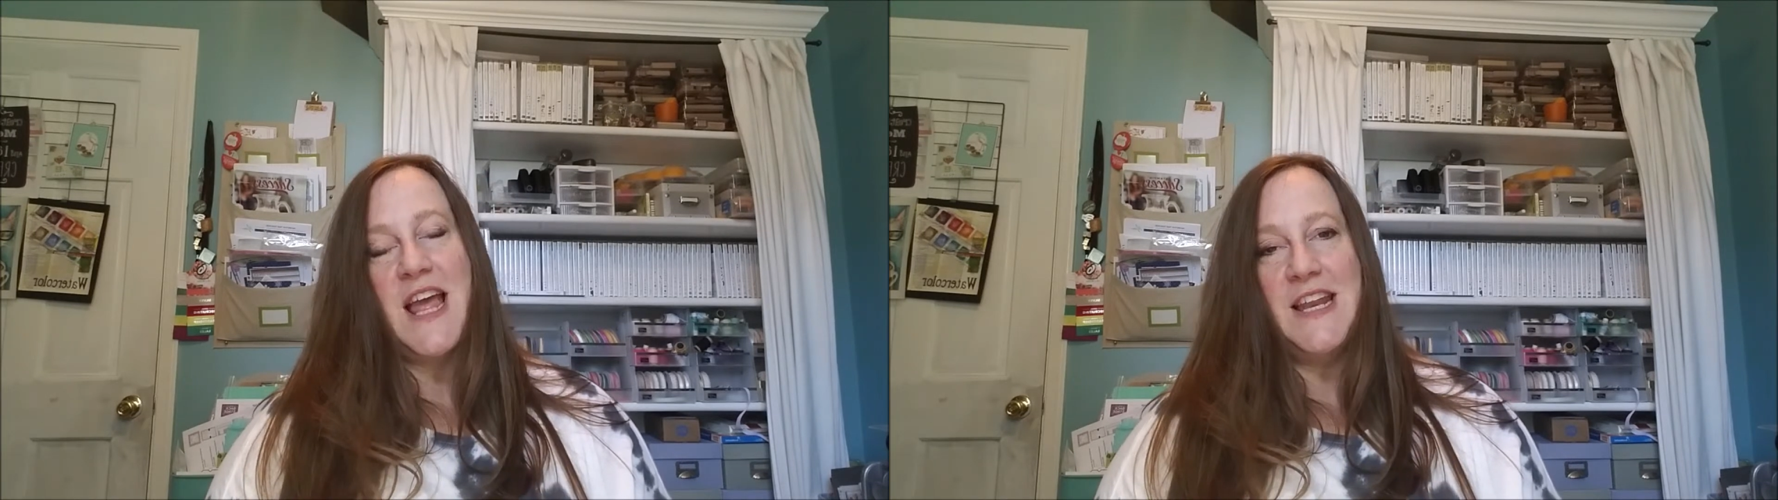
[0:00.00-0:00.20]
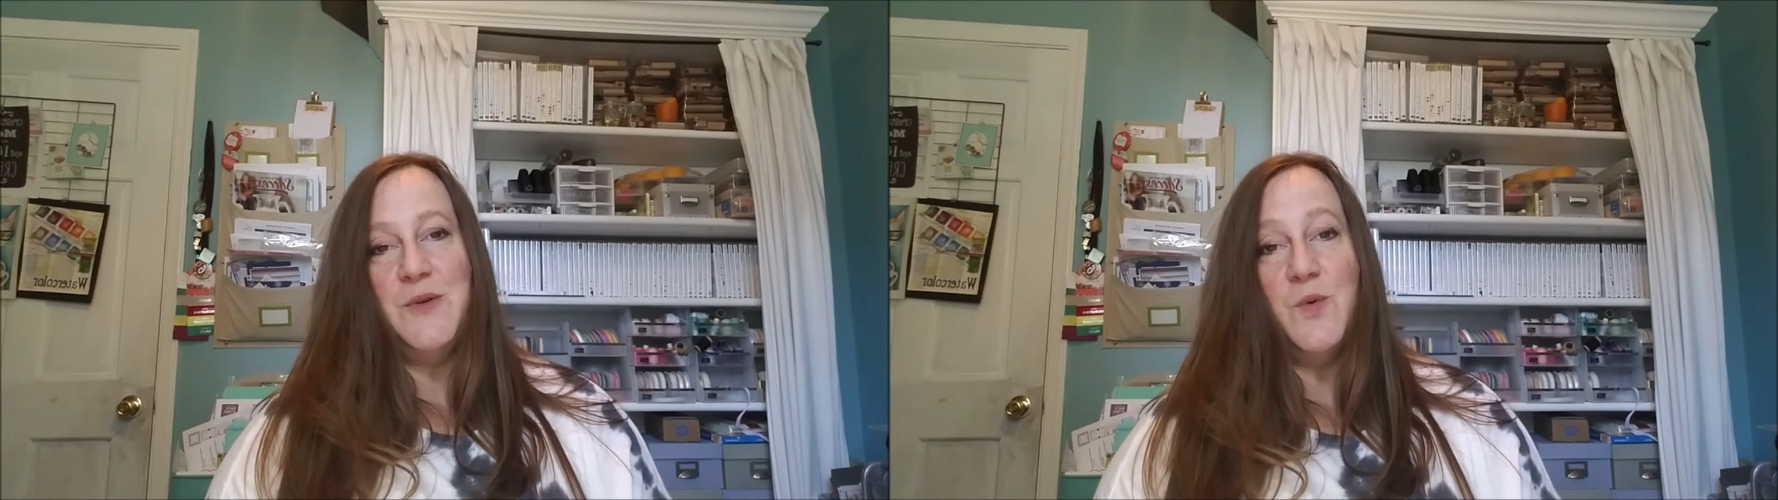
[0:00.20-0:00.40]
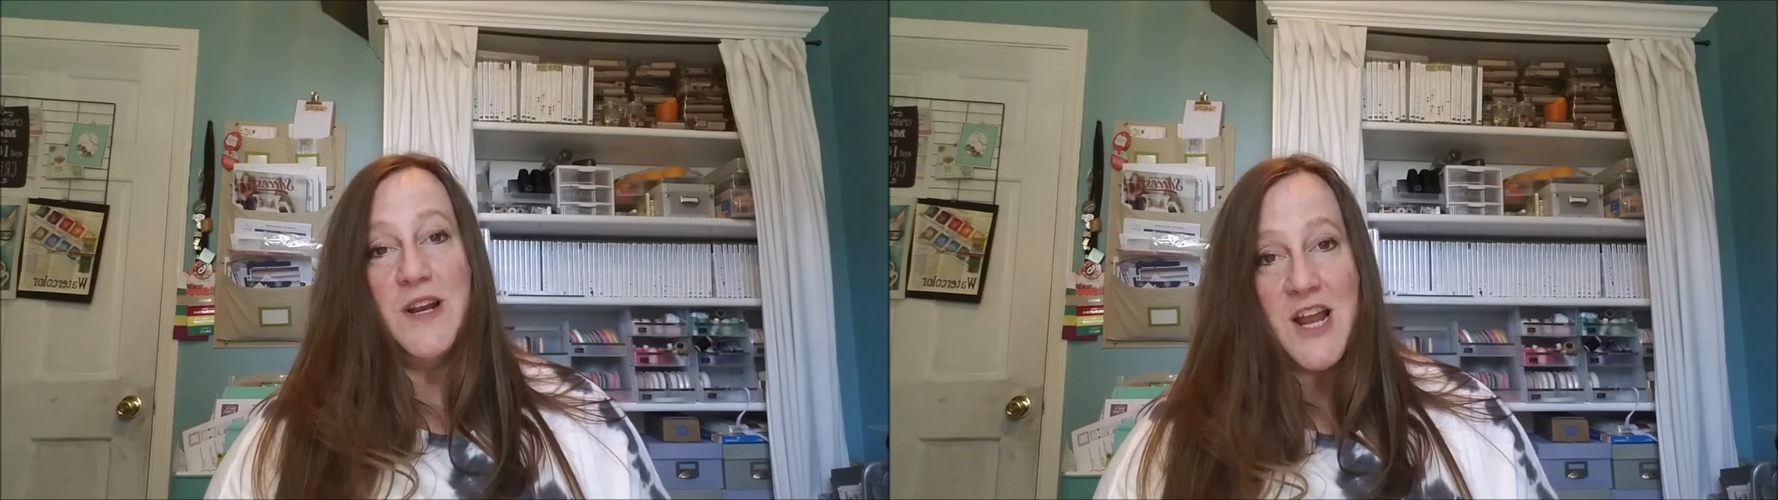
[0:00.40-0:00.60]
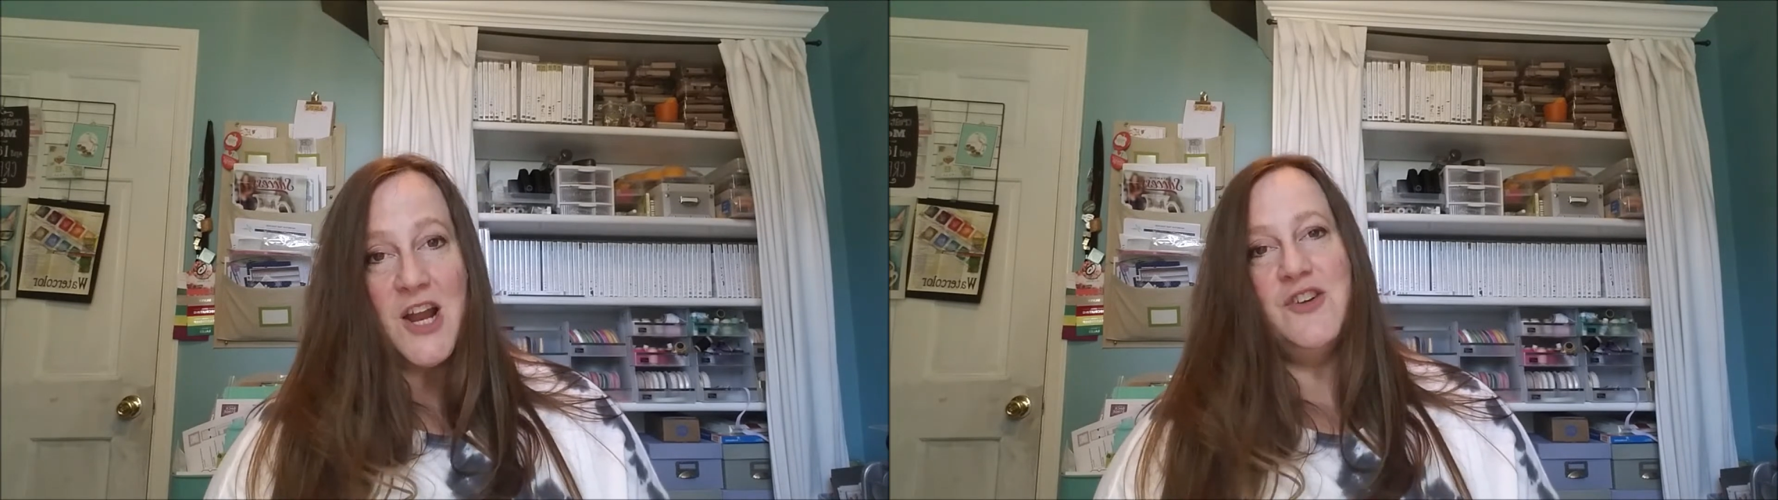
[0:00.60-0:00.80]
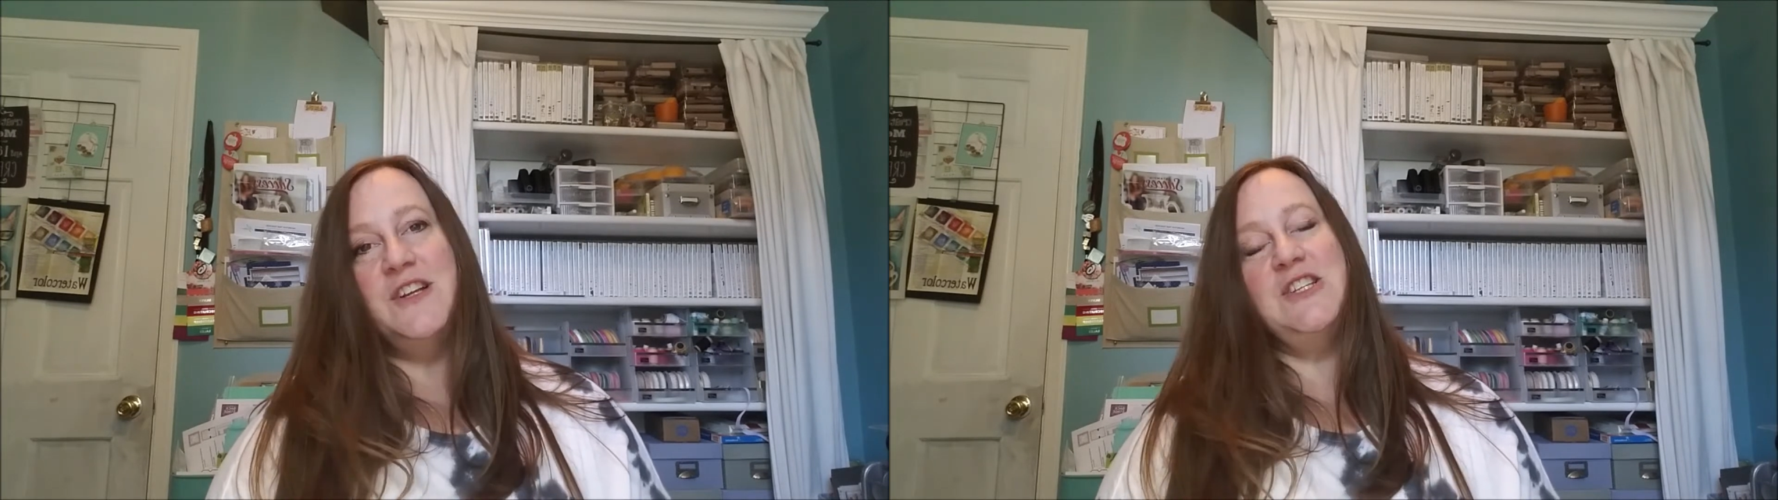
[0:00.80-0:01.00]
any
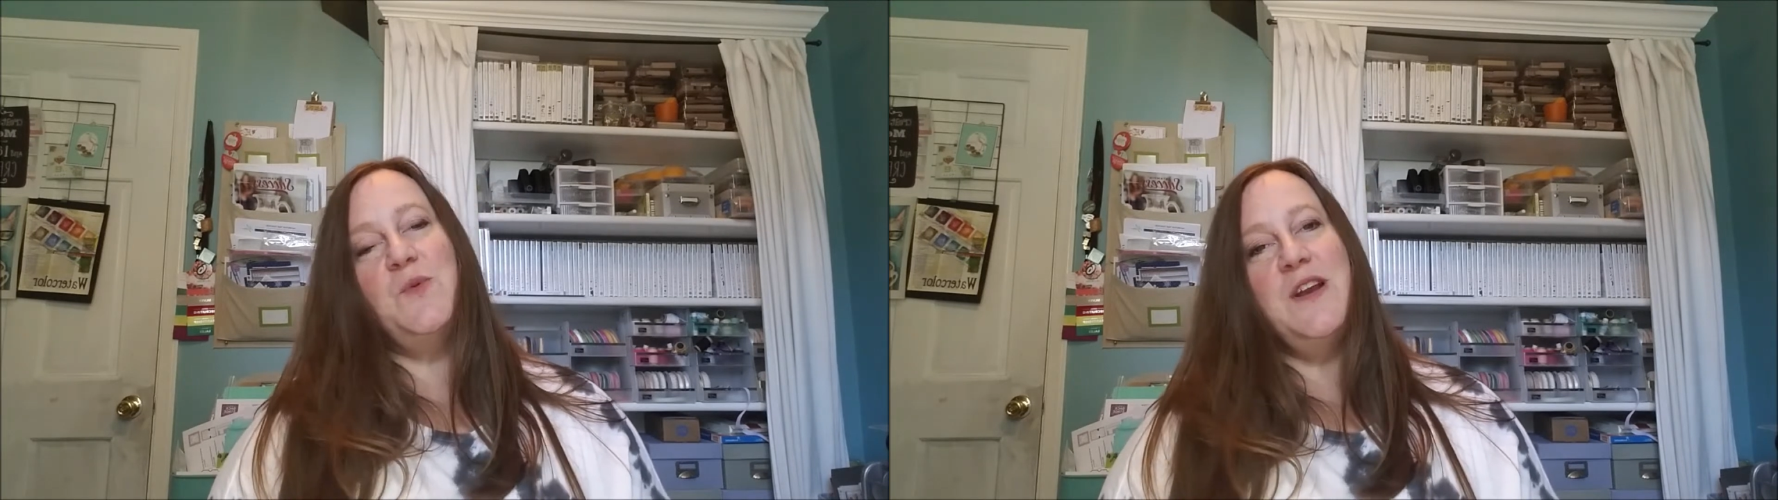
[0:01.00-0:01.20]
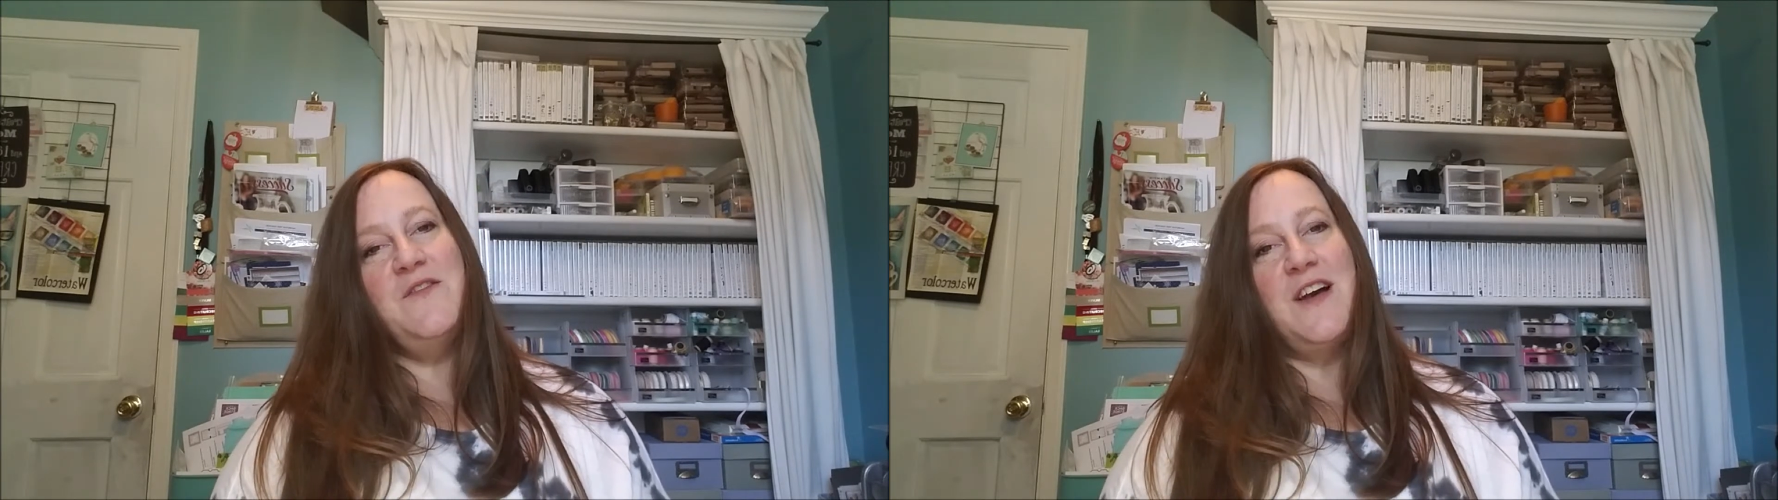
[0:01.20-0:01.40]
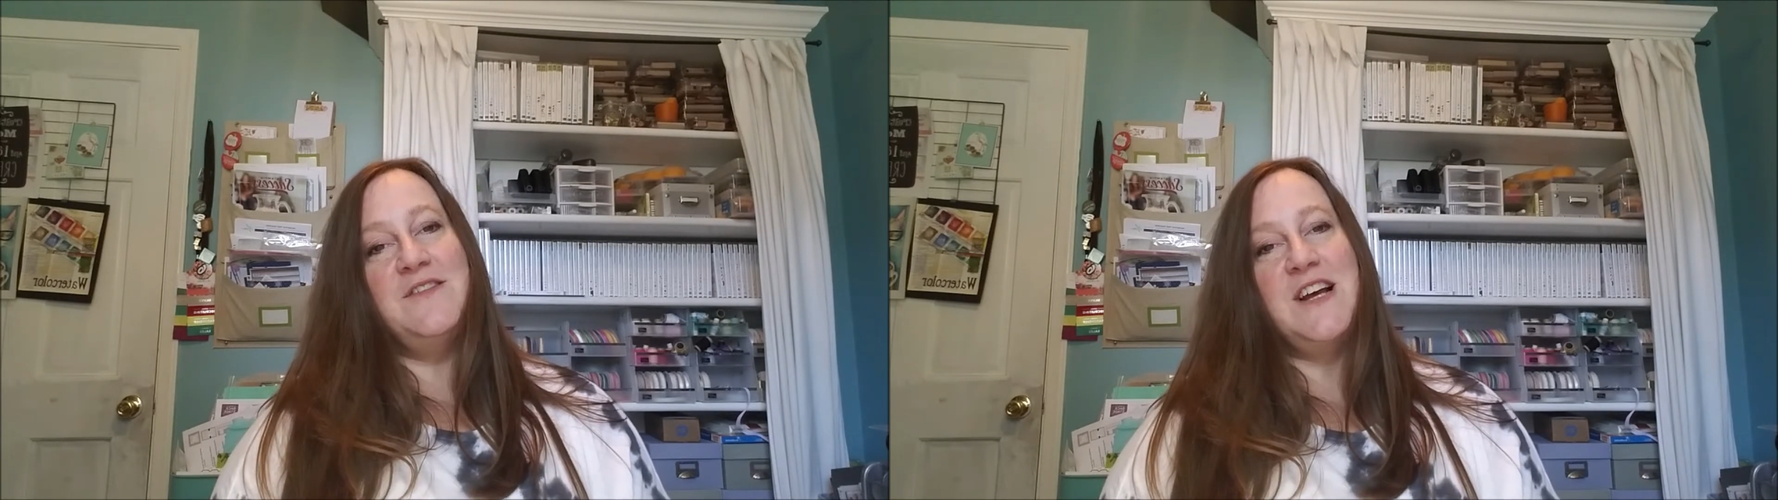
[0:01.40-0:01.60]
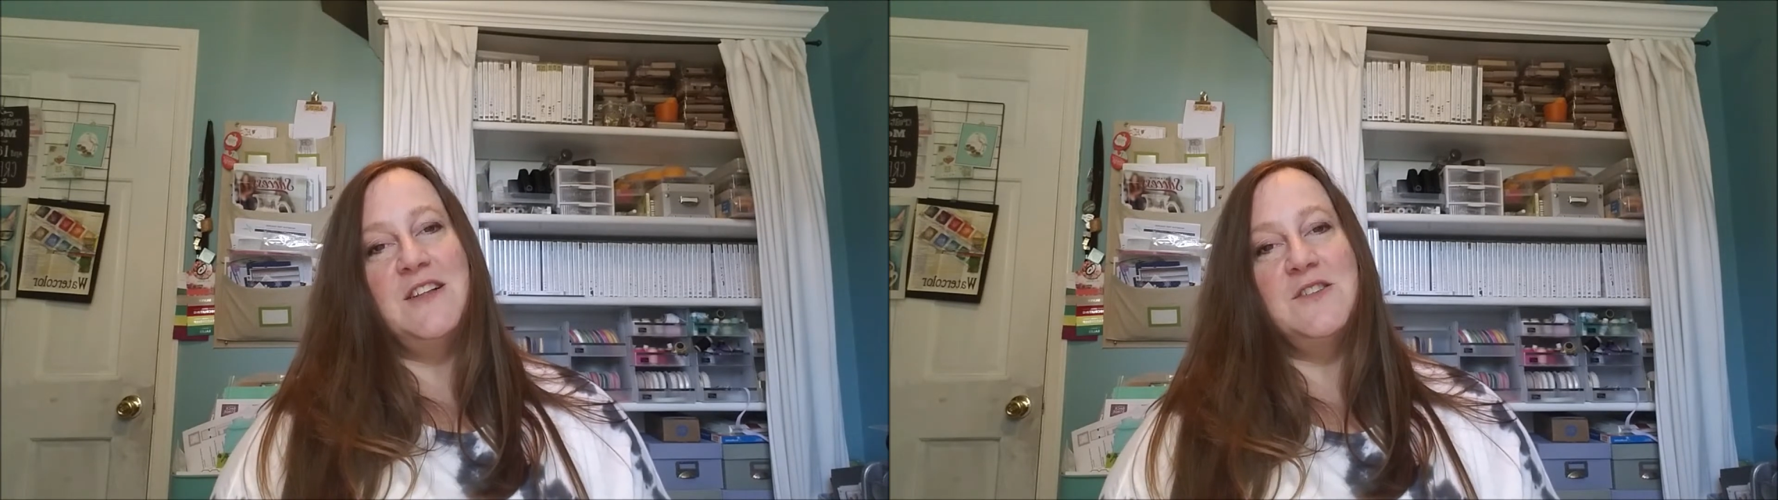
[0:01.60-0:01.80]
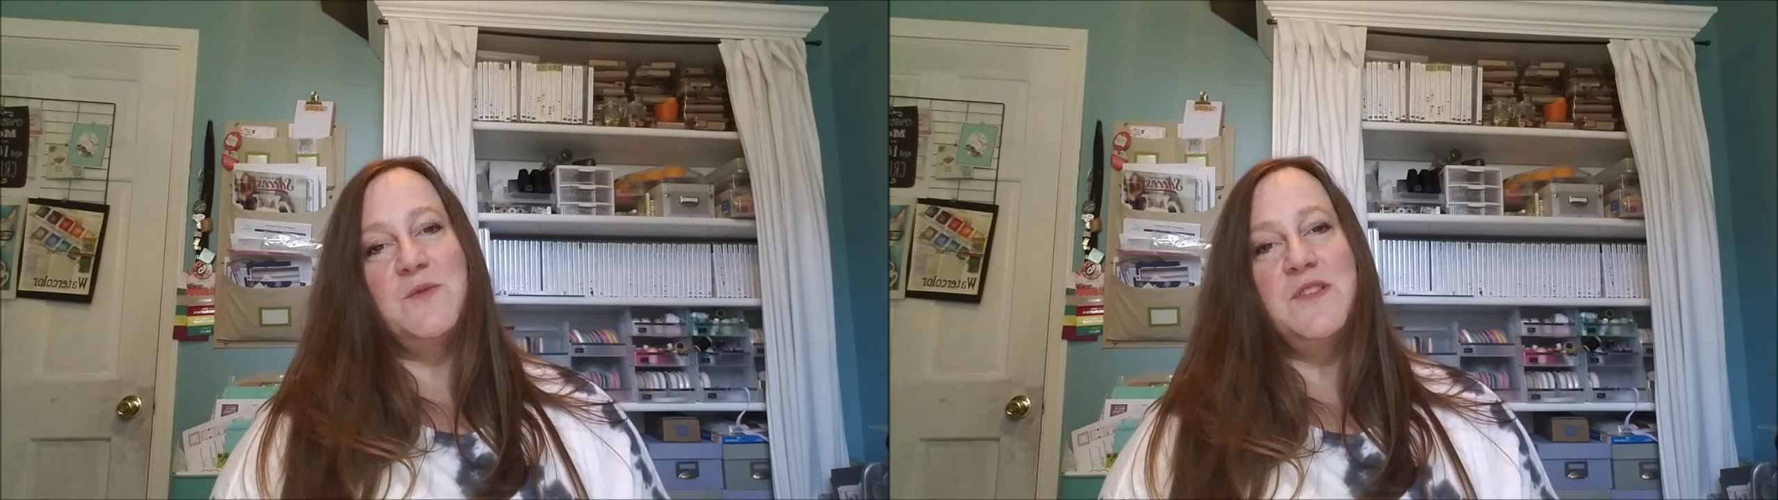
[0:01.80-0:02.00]
$125